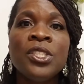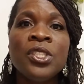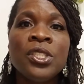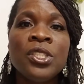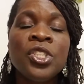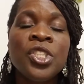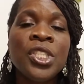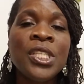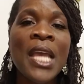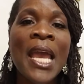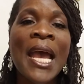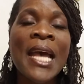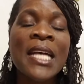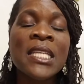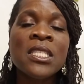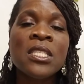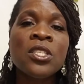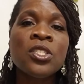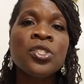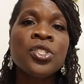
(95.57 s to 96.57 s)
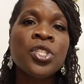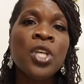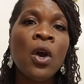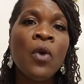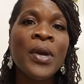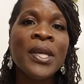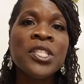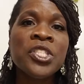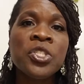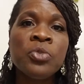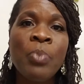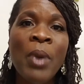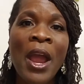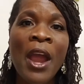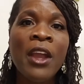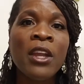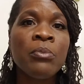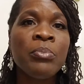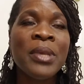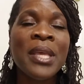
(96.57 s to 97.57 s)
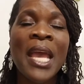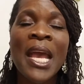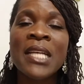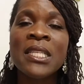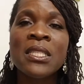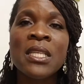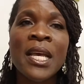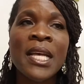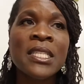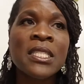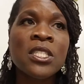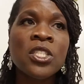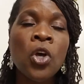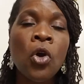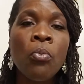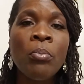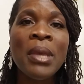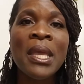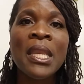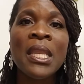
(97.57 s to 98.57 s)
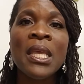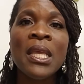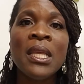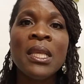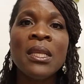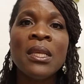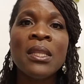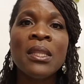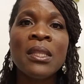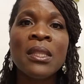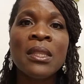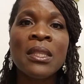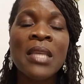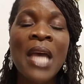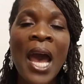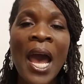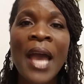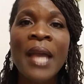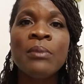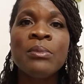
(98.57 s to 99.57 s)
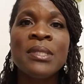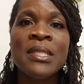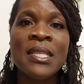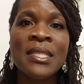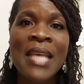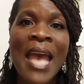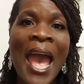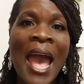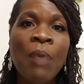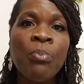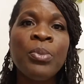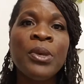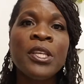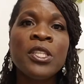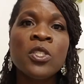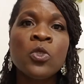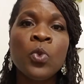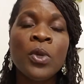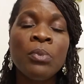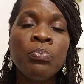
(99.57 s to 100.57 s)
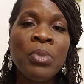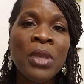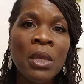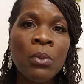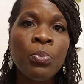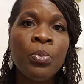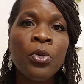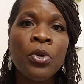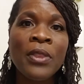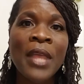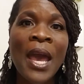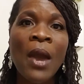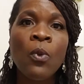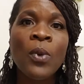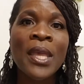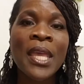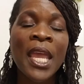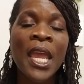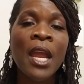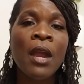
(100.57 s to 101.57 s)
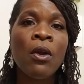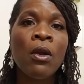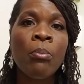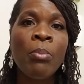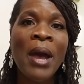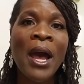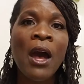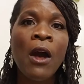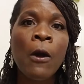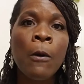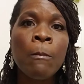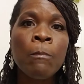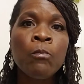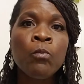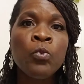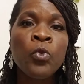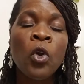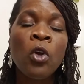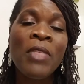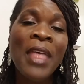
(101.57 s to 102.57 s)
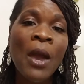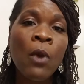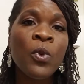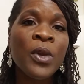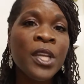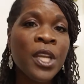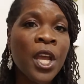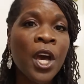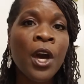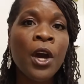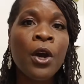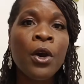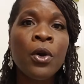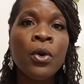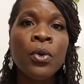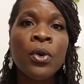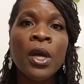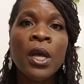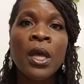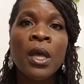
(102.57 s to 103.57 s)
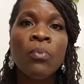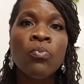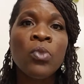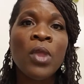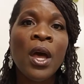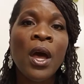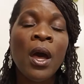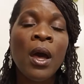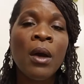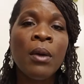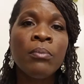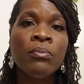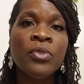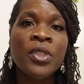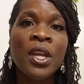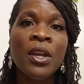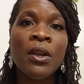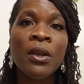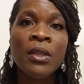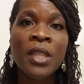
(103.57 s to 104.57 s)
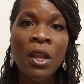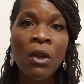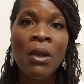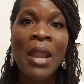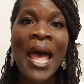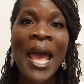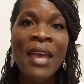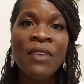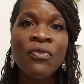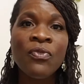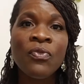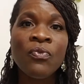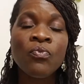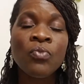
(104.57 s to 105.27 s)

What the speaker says: she has so inspired me, as so many times this happens when people that we care about or that we know, their life